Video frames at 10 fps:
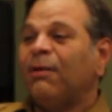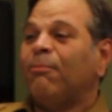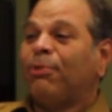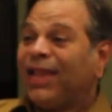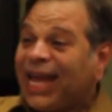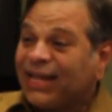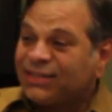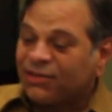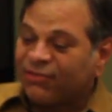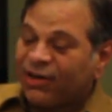
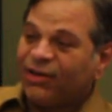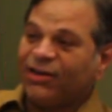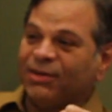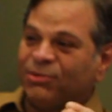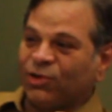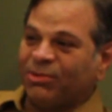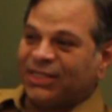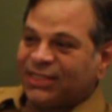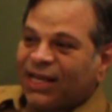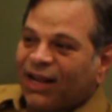Plants are very good at absorbing
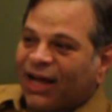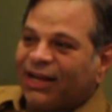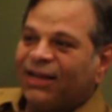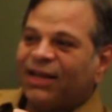sunlight.